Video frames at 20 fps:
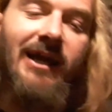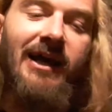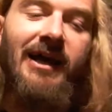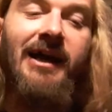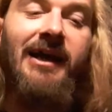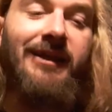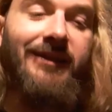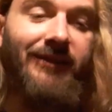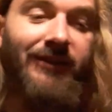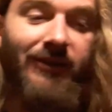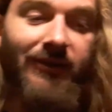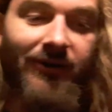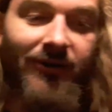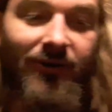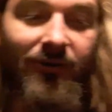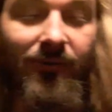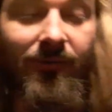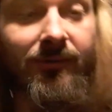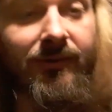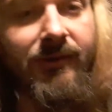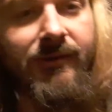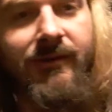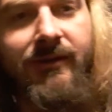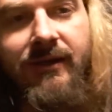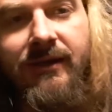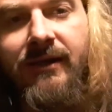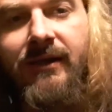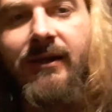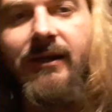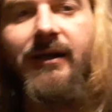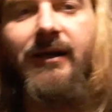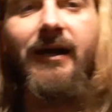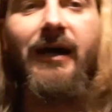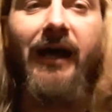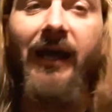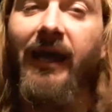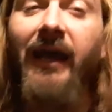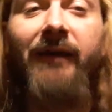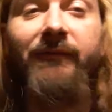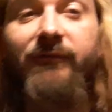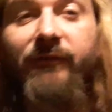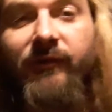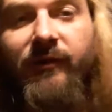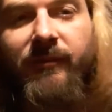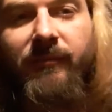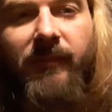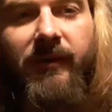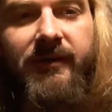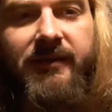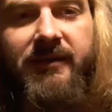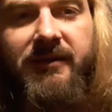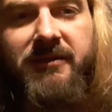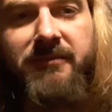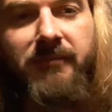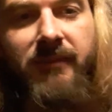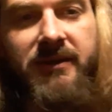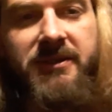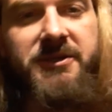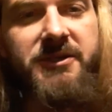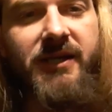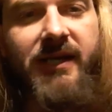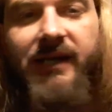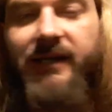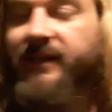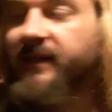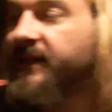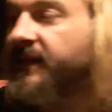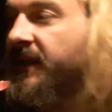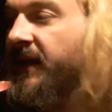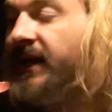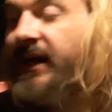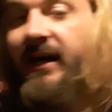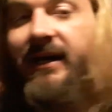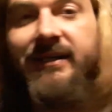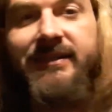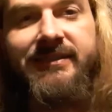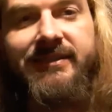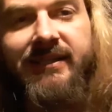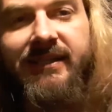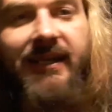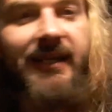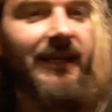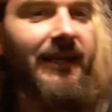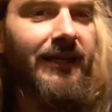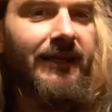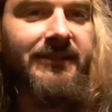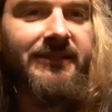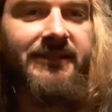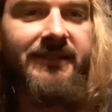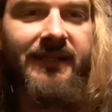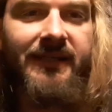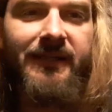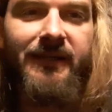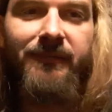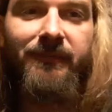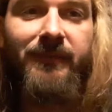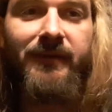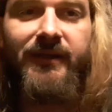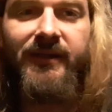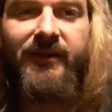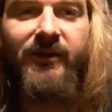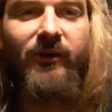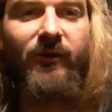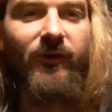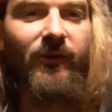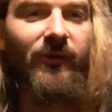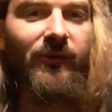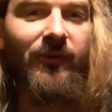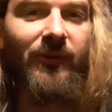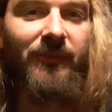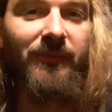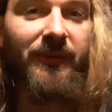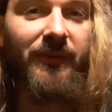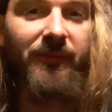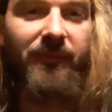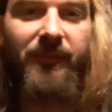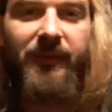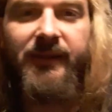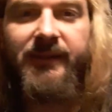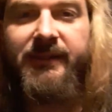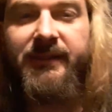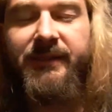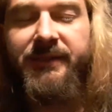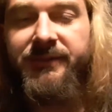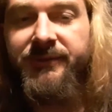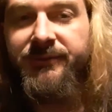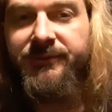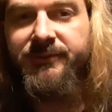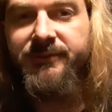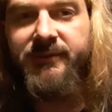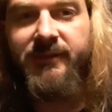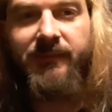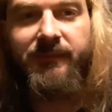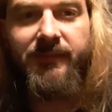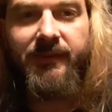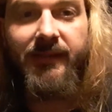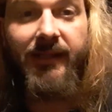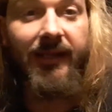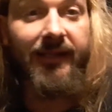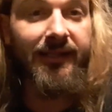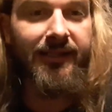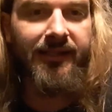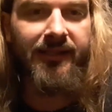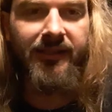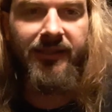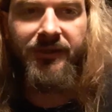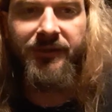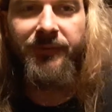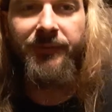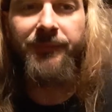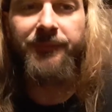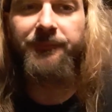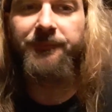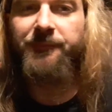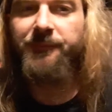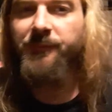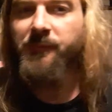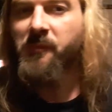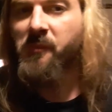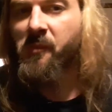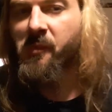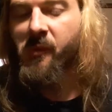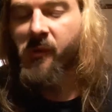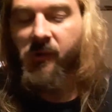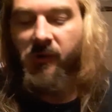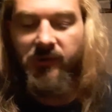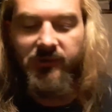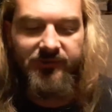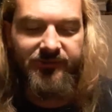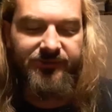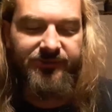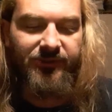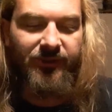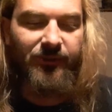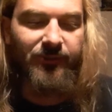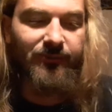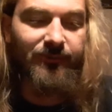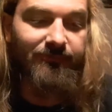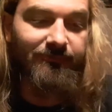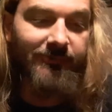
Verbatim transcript: I know I have to look my, my child in the eyes. And I can't stand up in a courtroom and admit to something I didn't do. So